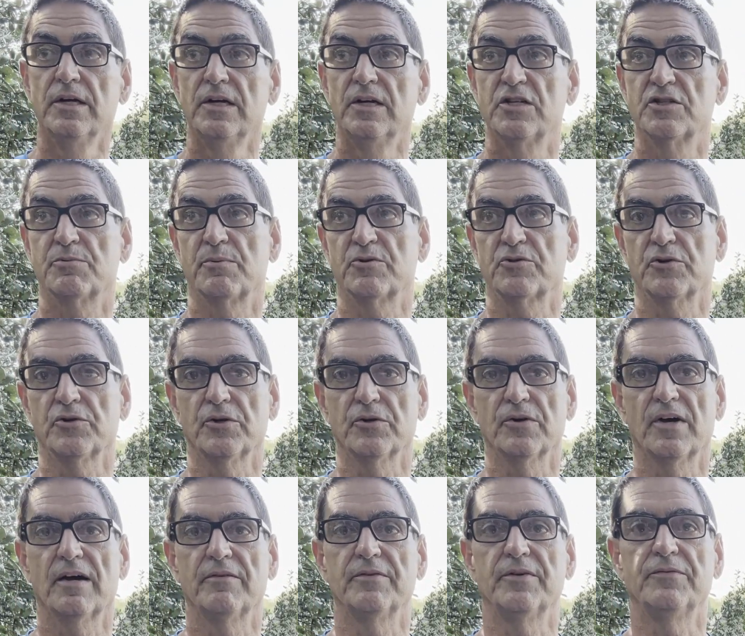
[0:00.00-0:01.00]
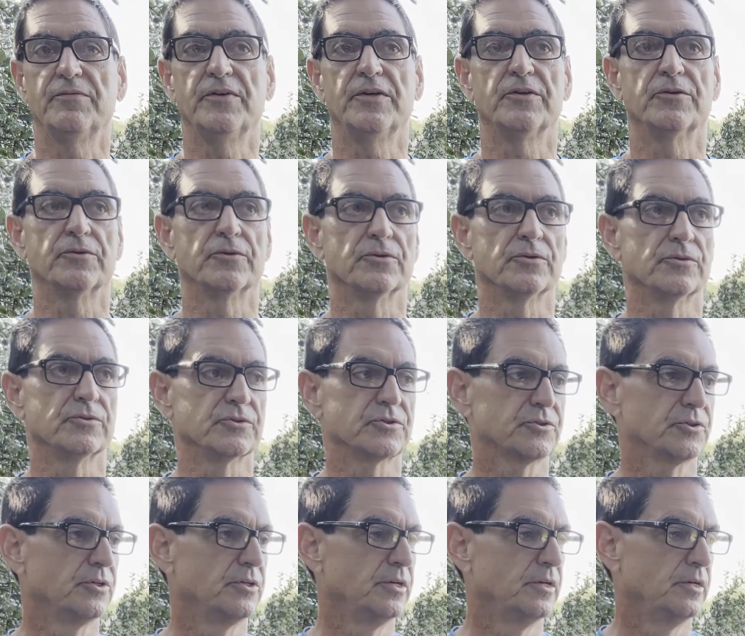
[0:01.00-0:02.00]
especially heavy feeders
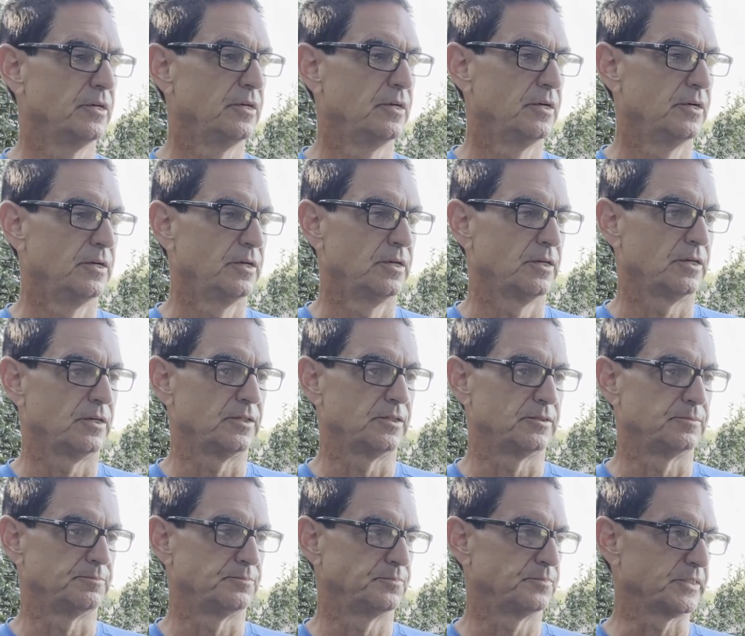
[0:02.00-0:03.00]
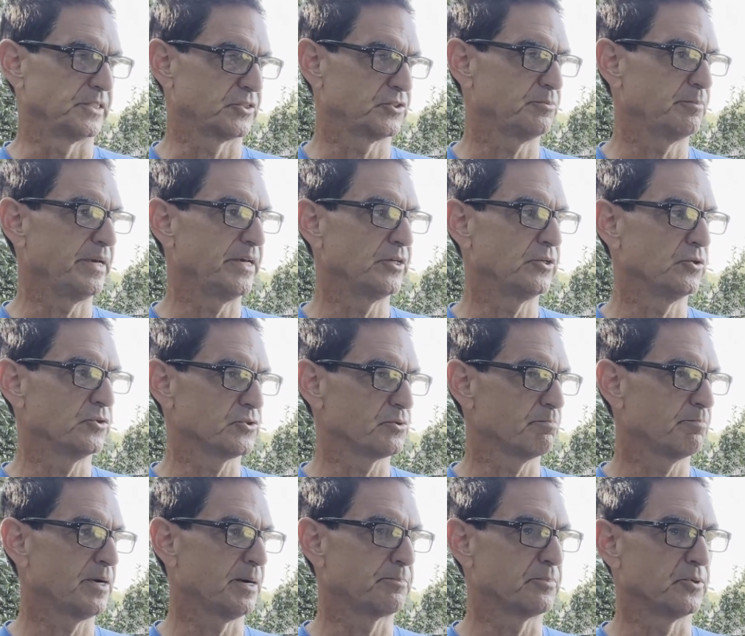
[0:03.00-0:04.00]
like tomatoes and
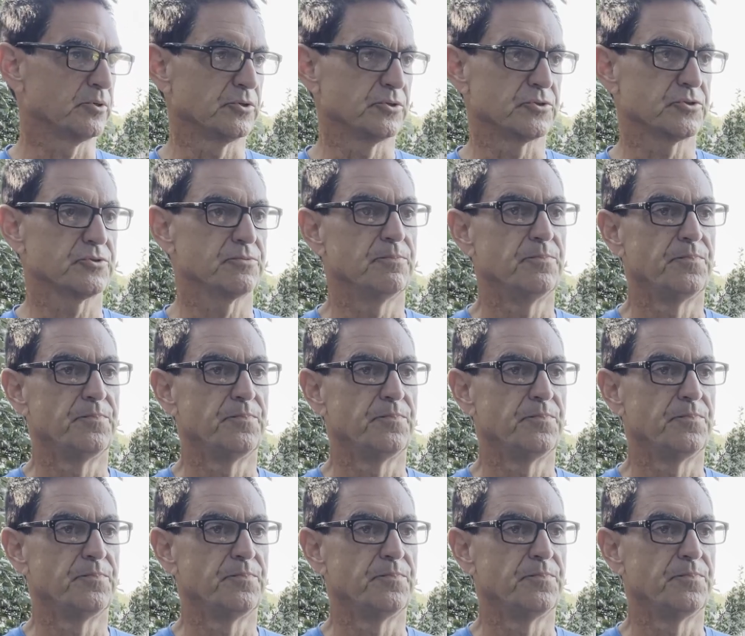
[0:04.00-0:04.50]
peppers,